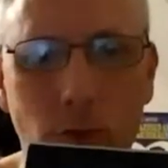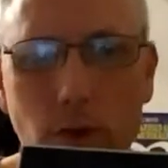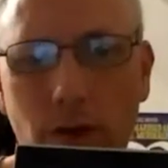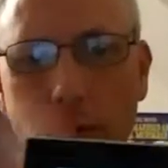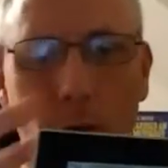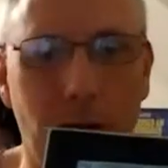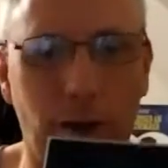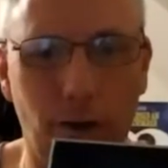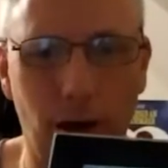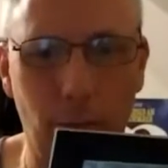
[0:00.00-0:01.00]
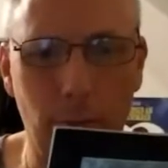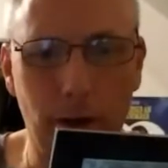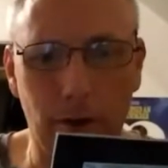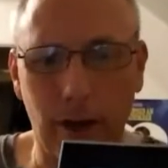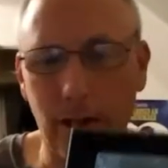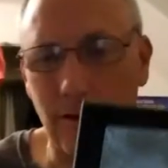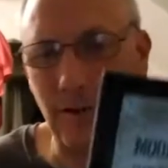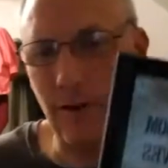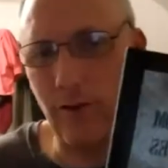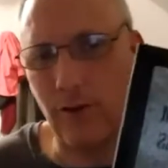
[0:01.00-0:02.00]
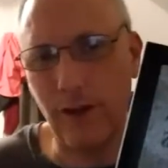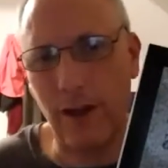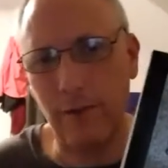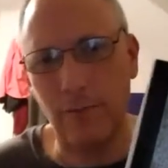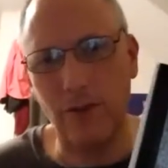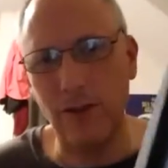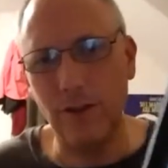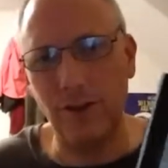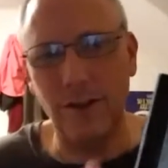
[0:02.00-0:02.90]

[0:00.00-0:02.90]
course, that window got broke out several times during